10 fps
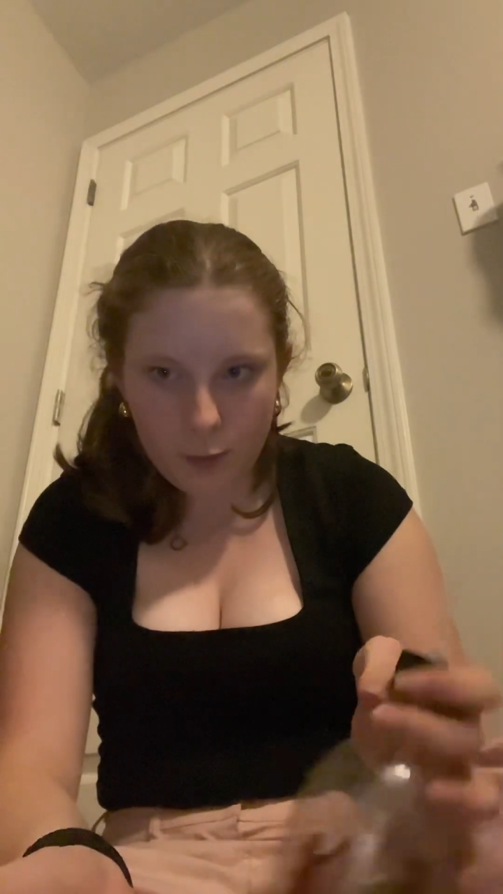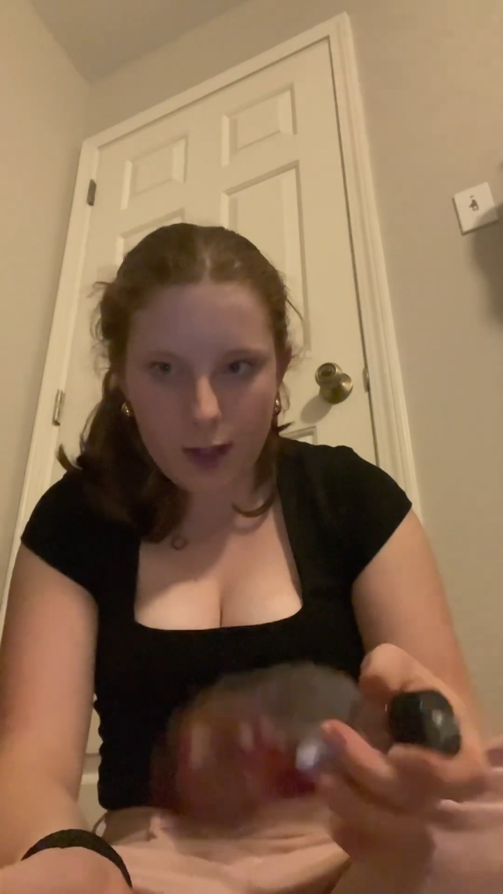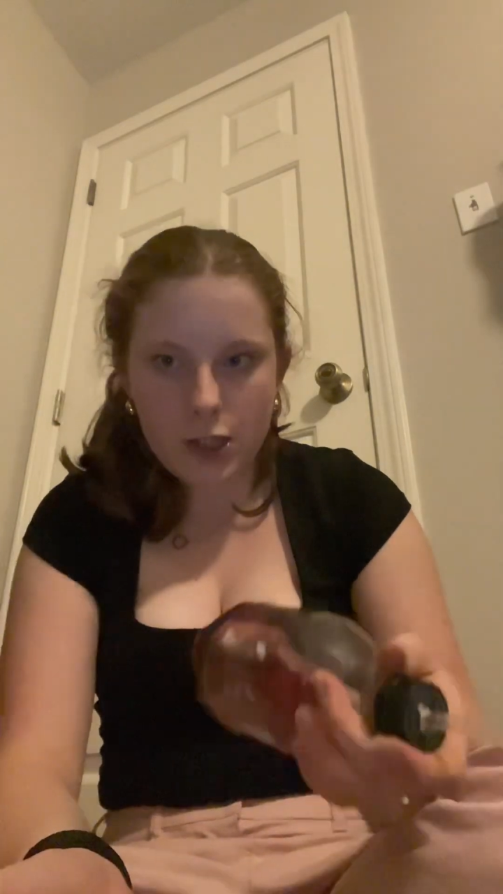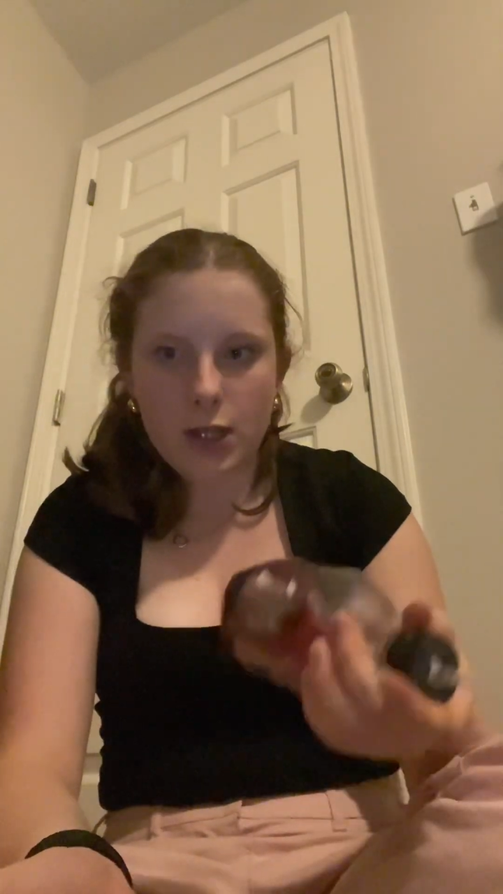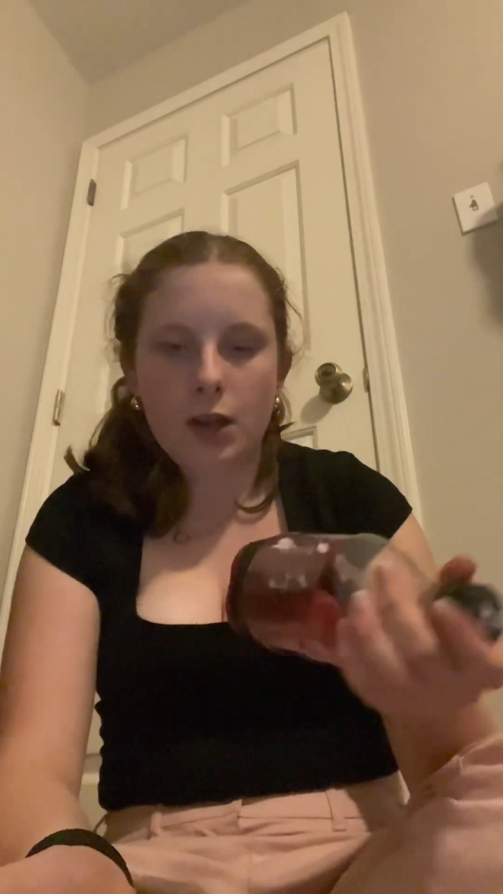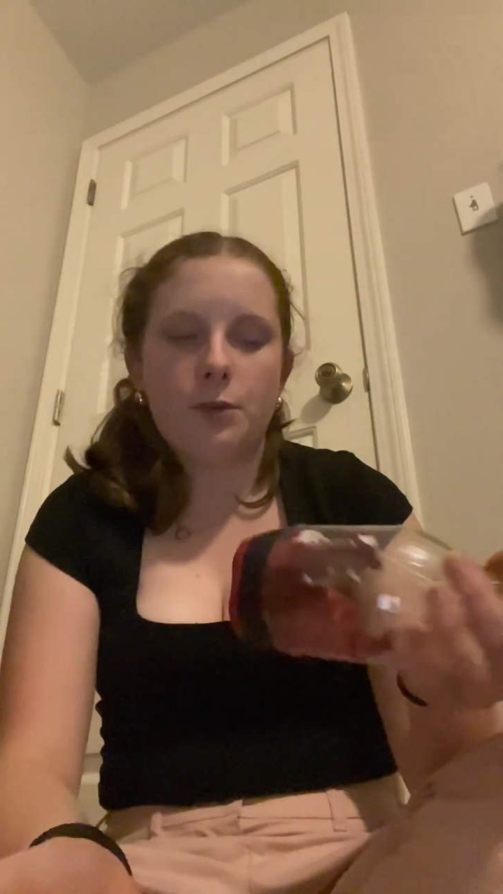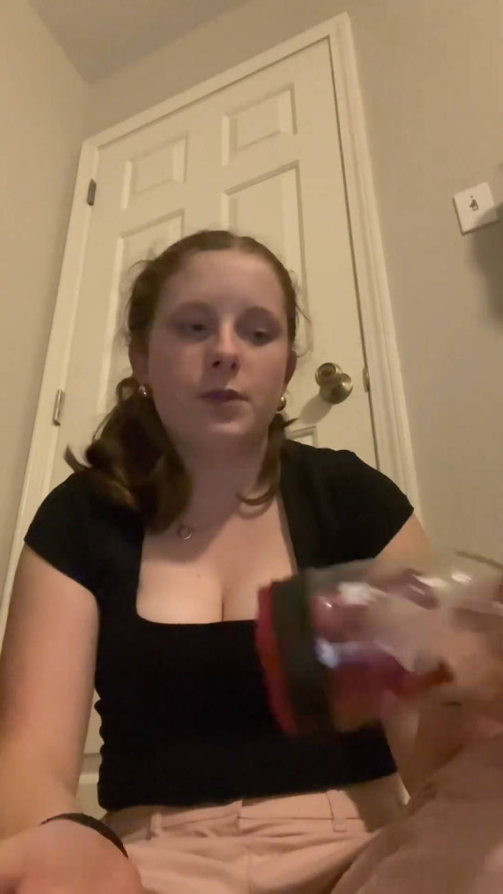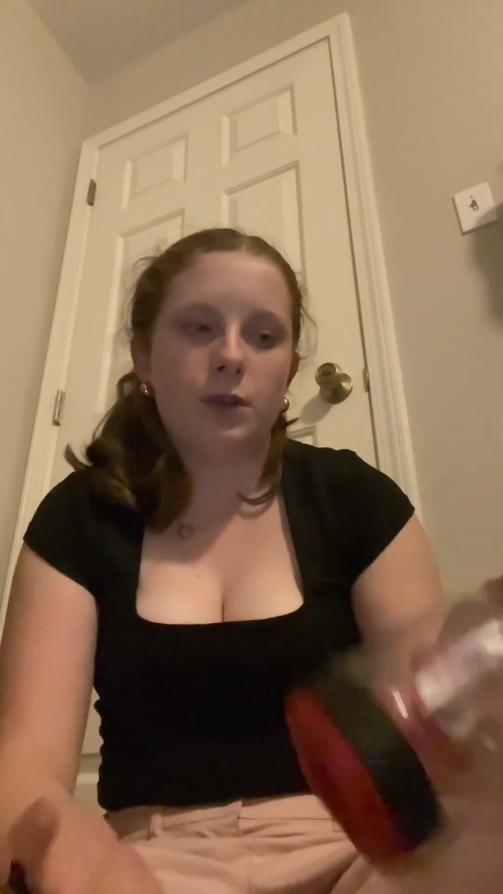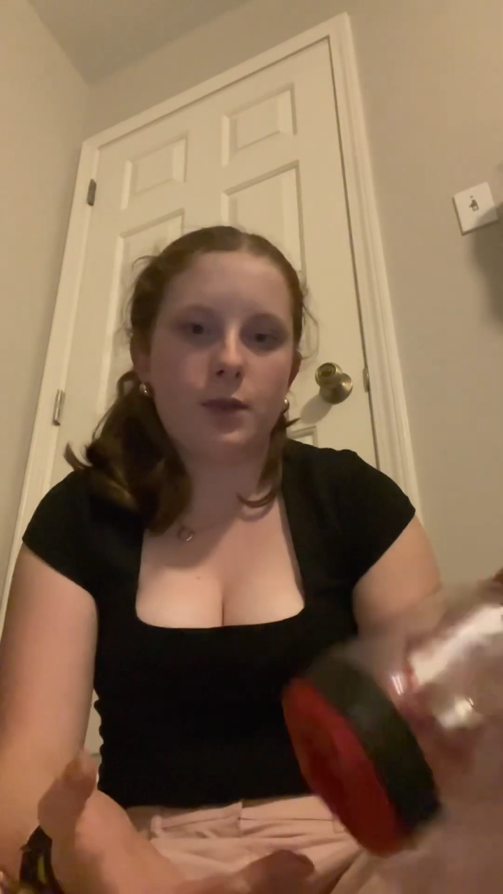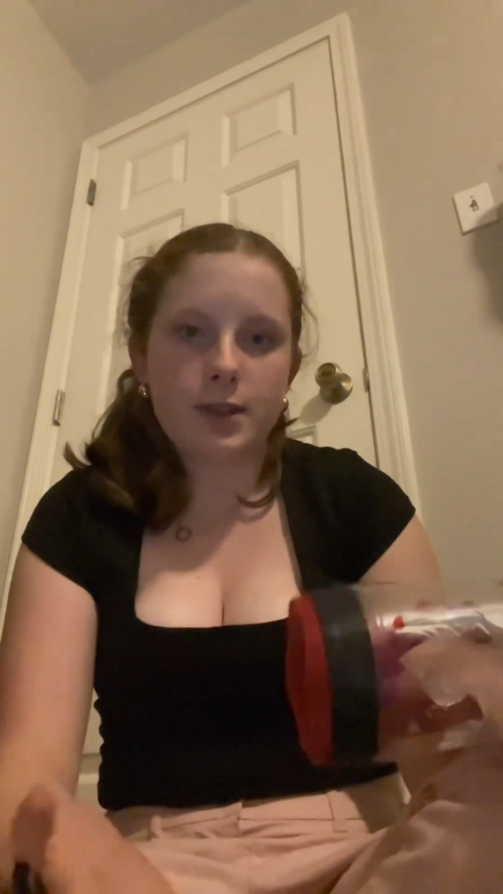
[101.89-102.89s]
which
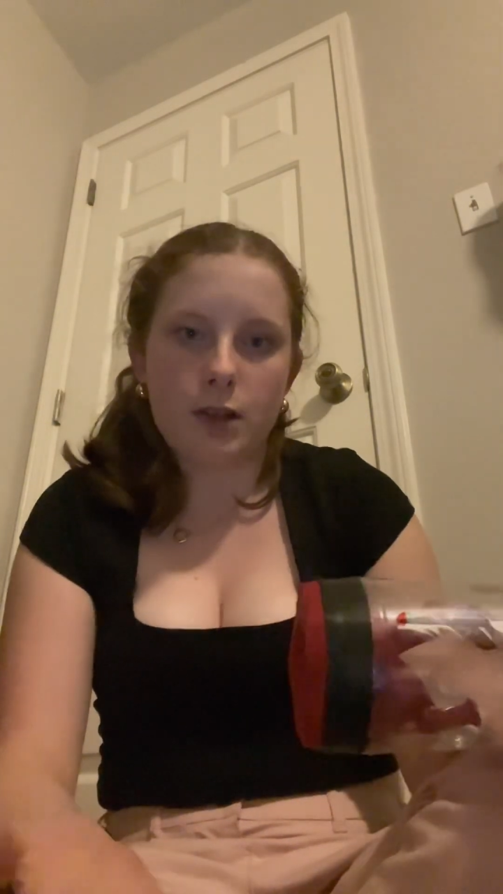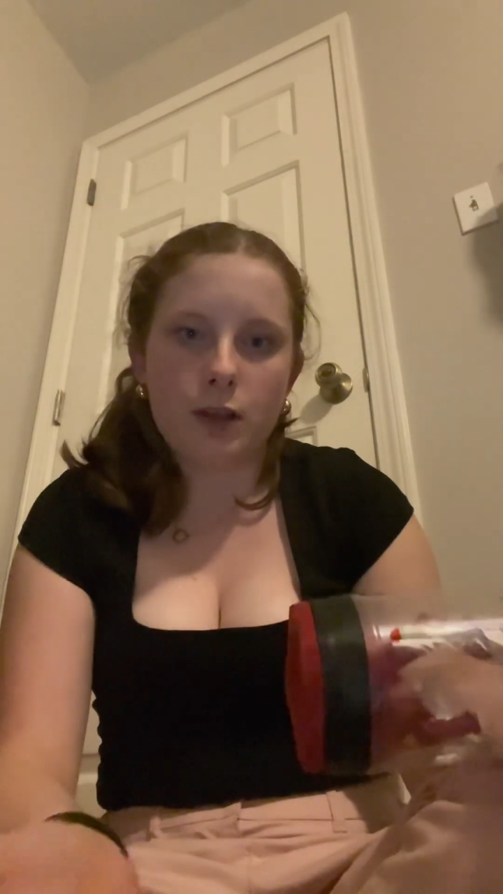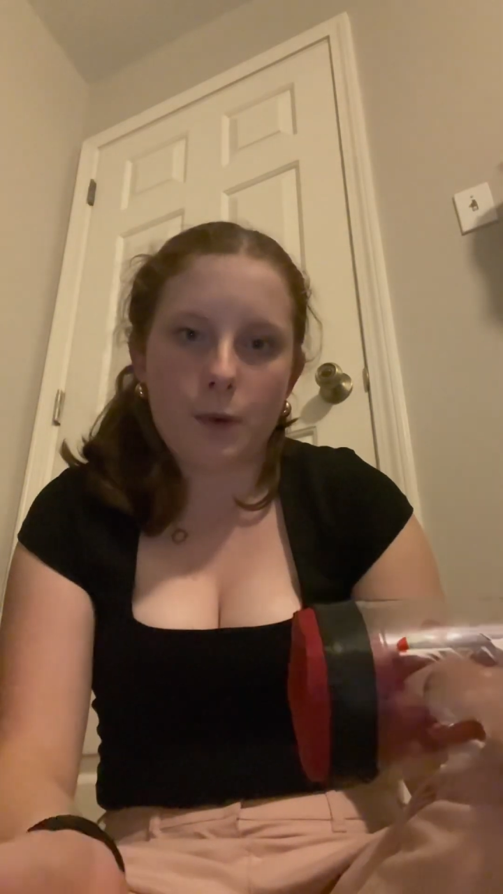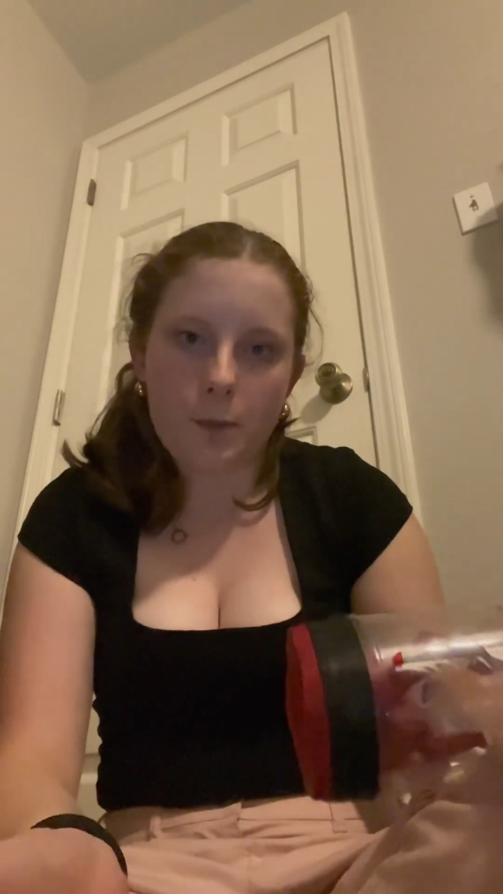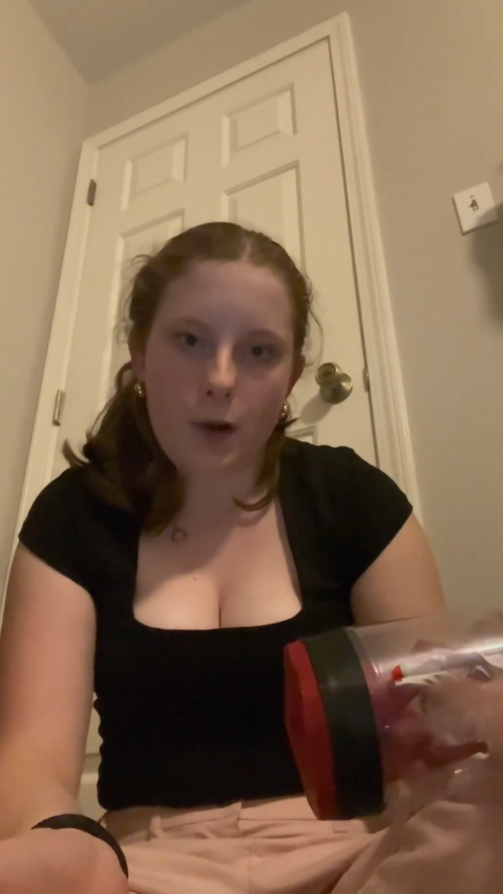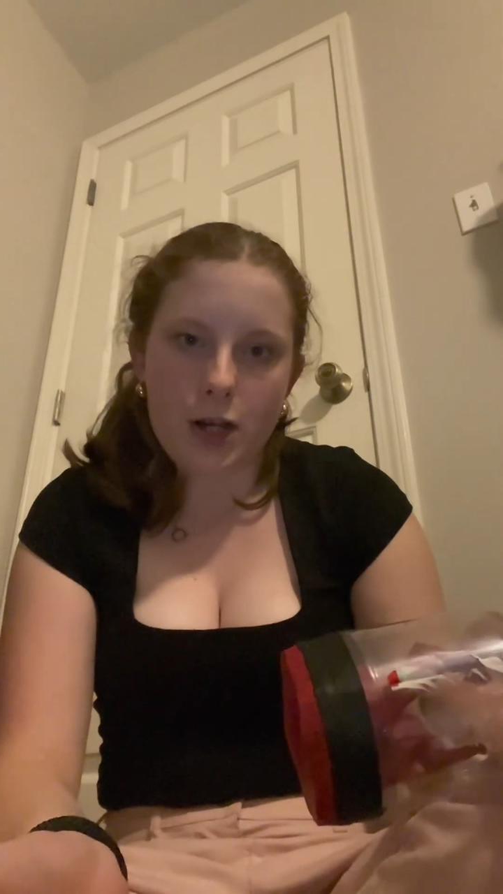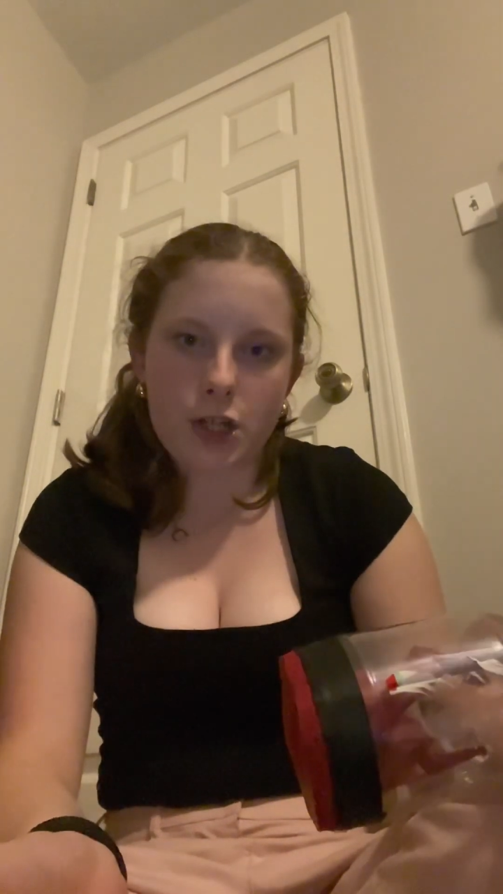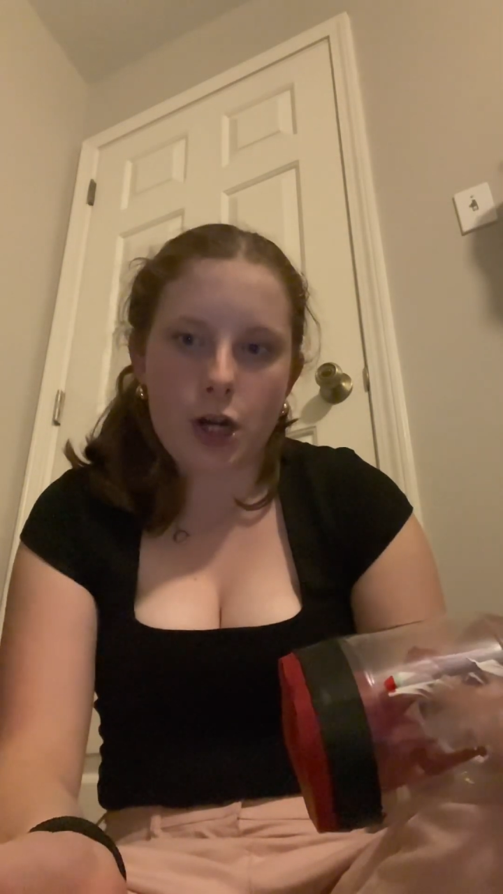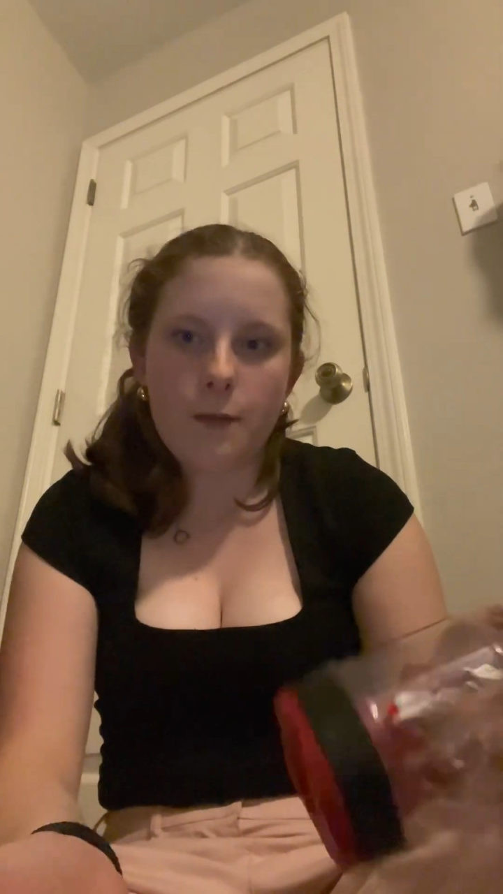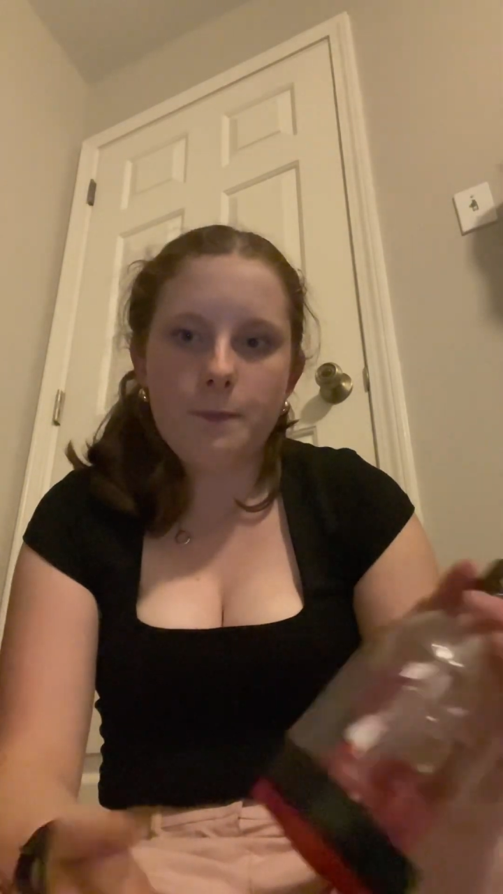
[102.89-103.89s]
results in a lower
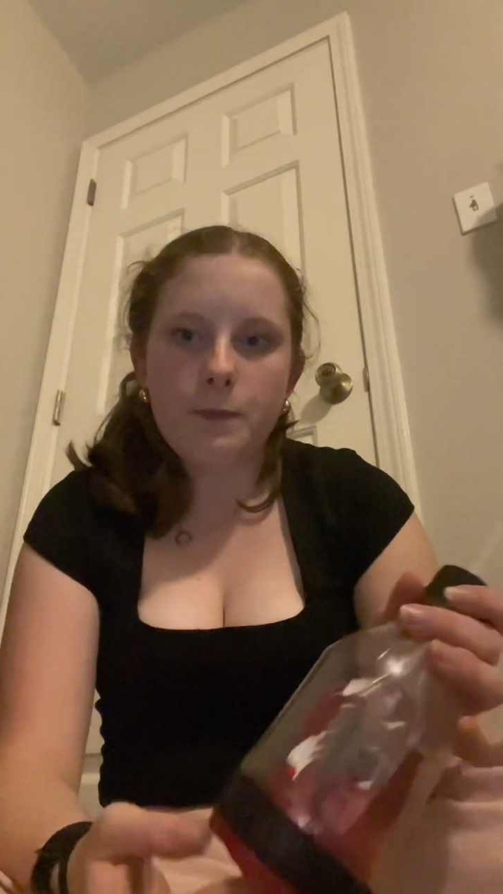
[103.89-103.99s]
pressure.